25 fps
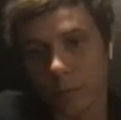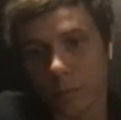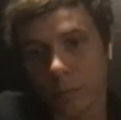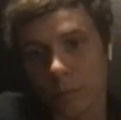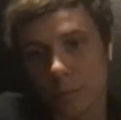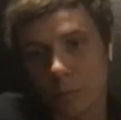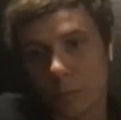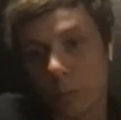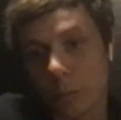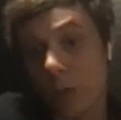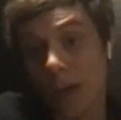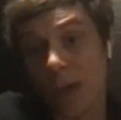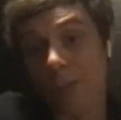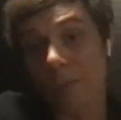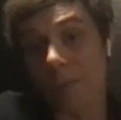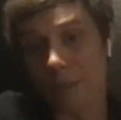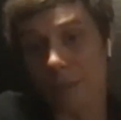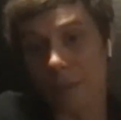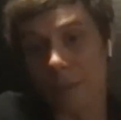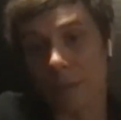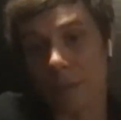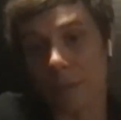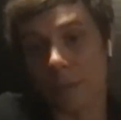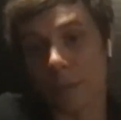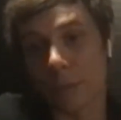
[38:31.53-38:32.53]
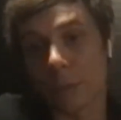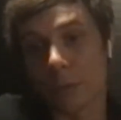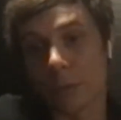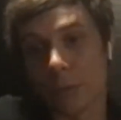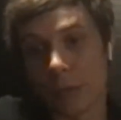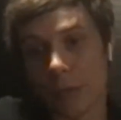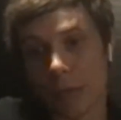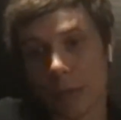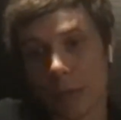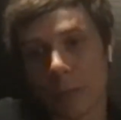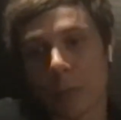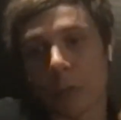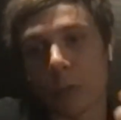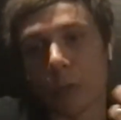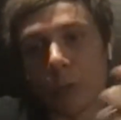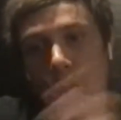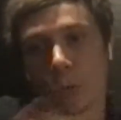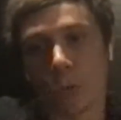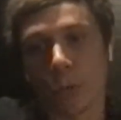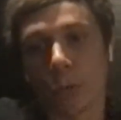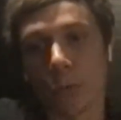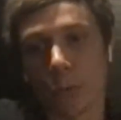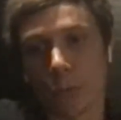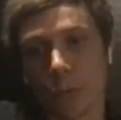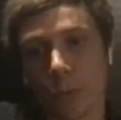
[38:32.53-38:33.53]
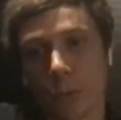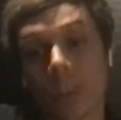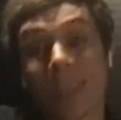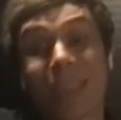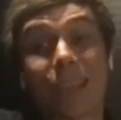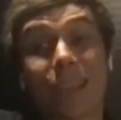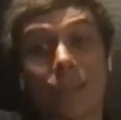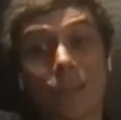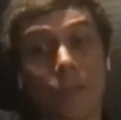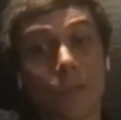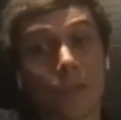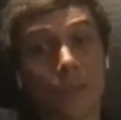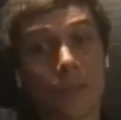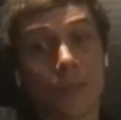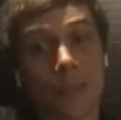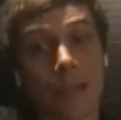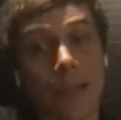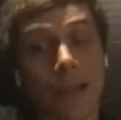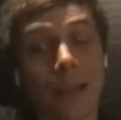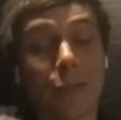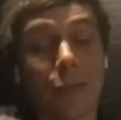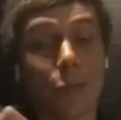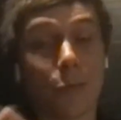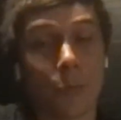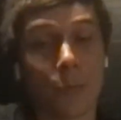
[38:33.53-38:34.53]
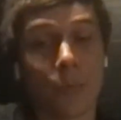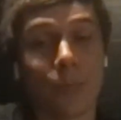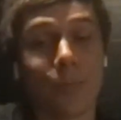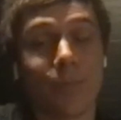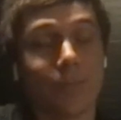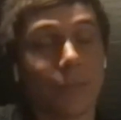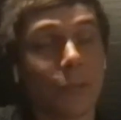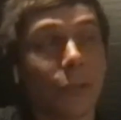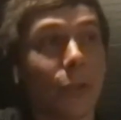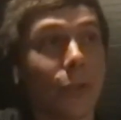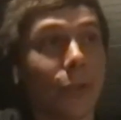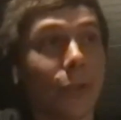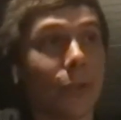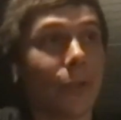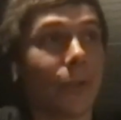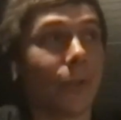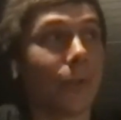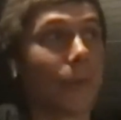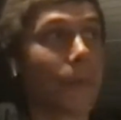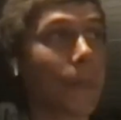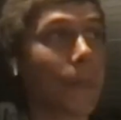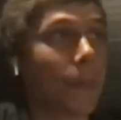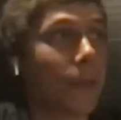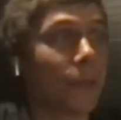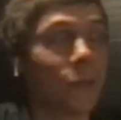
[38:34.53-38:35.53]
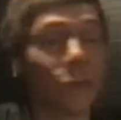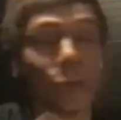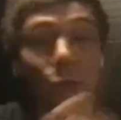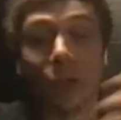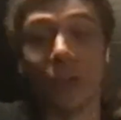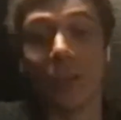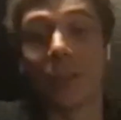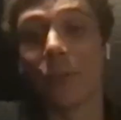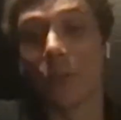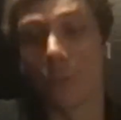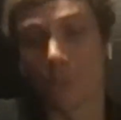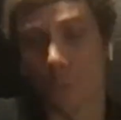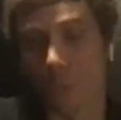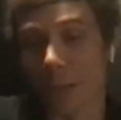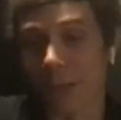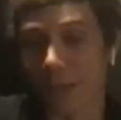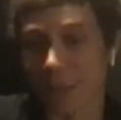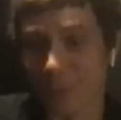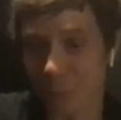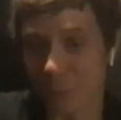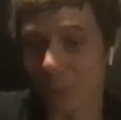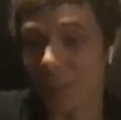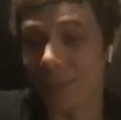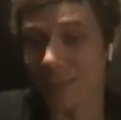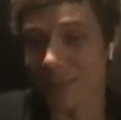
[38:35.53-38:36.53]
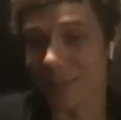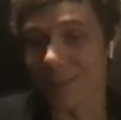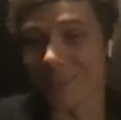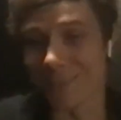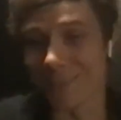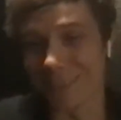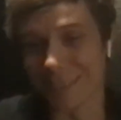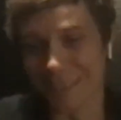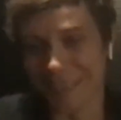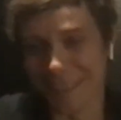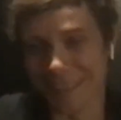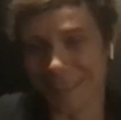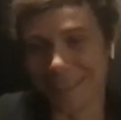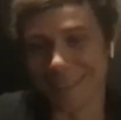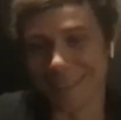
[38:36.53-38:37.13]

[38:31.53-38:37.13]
you have access to the data, but you also have the, the, the legal right to access that data.